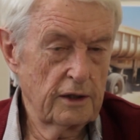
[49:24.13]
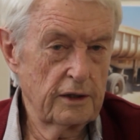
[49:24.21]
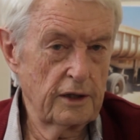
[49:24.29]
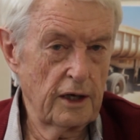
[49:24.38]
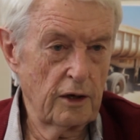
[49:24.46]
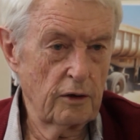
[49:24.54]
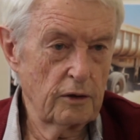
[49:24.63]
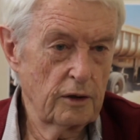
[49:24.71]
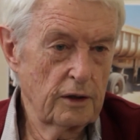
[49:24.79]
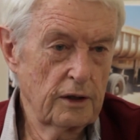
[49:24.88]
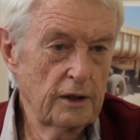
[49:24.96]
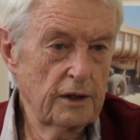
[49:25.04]
Now,
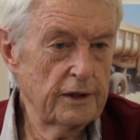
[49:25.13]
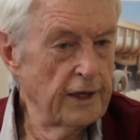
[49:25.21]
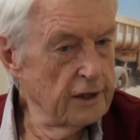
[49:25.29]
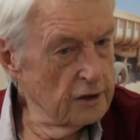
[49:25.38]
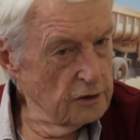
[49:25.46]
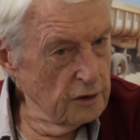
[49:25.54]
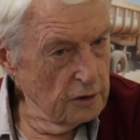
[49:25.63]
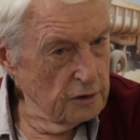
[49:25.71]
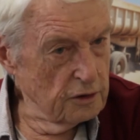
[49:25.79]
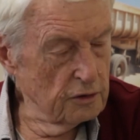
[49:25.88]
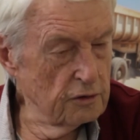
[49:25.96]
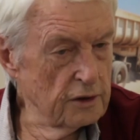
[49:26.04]
that is not
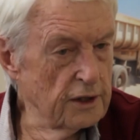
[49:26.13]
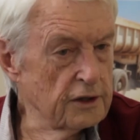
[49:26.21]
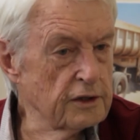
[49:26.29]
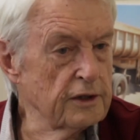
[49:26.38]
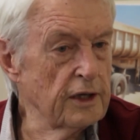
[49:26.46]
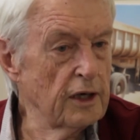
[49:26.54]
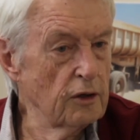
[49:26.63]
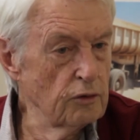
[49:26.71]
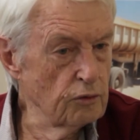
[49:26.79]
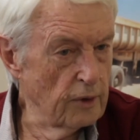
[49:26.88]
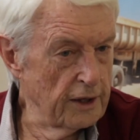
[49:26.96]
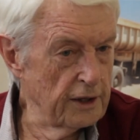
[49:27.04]
true. There's no
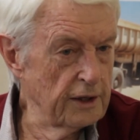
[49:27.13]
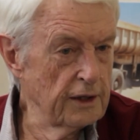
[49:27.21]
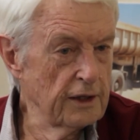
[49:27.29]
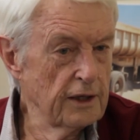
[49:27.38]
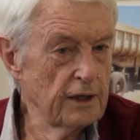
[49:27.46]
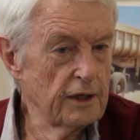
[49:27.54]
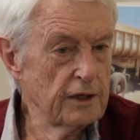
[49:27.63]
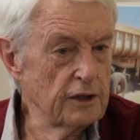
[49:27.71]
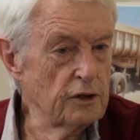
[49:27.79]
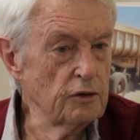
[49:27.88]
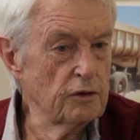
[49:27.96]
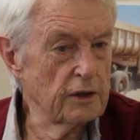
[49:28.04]
way
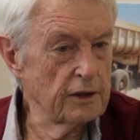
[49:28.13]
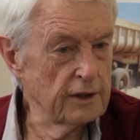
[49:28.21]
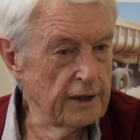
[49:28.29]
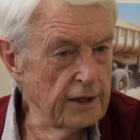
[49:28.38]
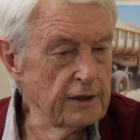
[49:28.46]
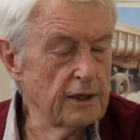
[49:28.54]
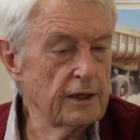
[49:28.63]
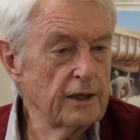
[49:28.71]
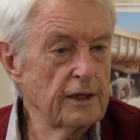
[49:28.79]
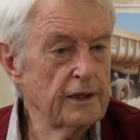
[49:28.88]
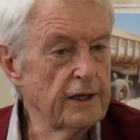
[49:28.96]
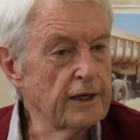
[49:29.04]
you can get
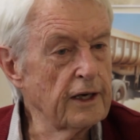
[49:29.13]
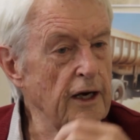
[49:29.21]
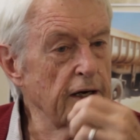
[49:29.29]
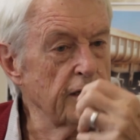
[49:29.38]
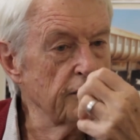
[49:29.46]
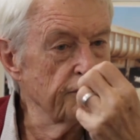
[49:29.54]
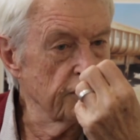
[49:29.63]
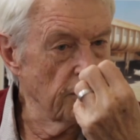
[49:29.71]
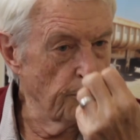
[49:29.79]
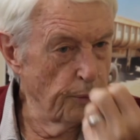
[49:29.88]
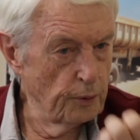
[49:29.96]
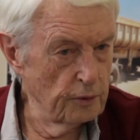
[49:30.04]
the kind of
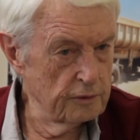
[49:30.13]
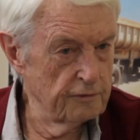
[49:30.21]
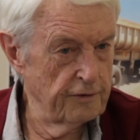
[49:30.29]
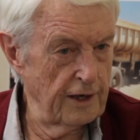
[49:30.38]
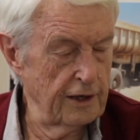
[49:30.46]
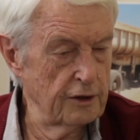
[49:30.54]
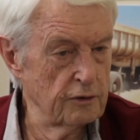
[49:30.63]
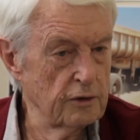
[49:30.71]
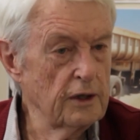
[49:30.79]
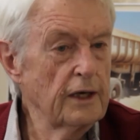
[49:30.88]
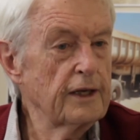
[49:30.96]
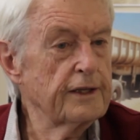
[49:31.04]
support value,
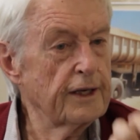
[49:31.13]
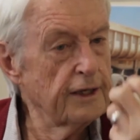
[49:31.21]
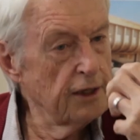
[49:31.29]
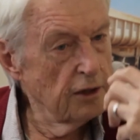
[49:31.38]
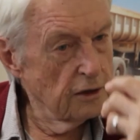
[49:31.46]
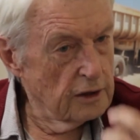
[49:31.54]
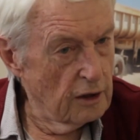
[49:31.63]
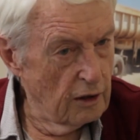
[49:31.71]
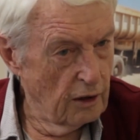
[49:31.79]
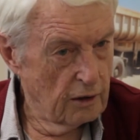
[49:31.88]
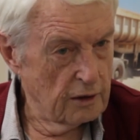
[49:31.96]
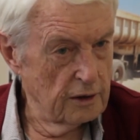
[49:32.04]
the interlock,